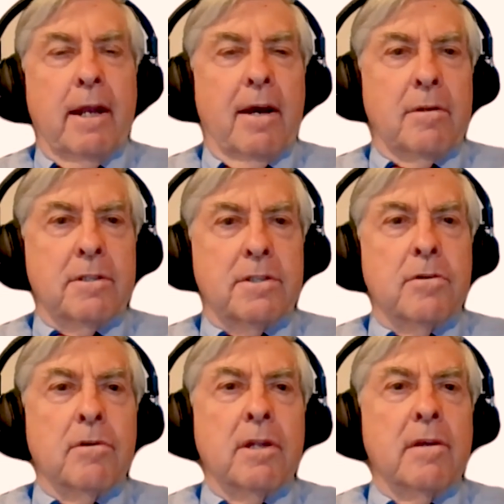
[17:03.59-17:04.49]
and now it's
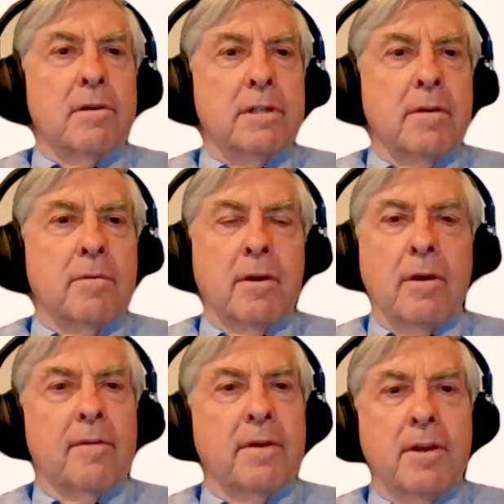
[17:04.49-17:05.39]
30 years and we
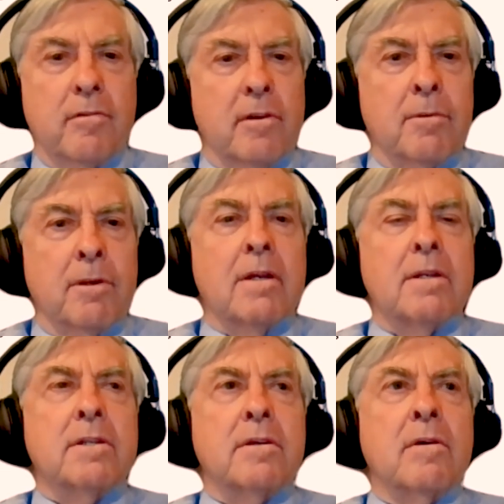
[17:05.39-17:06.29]
don't have any treatment.
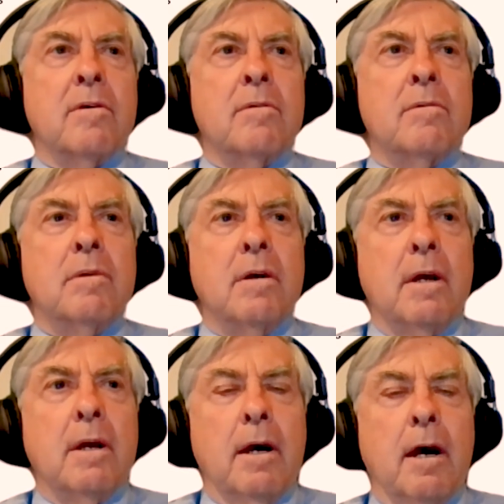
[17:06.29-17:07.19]
So
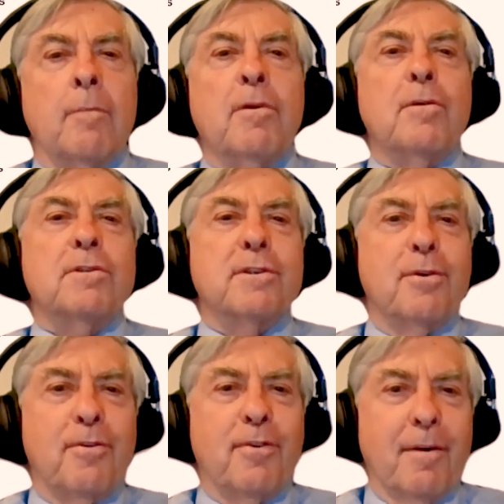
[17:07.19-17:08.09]
I'm used to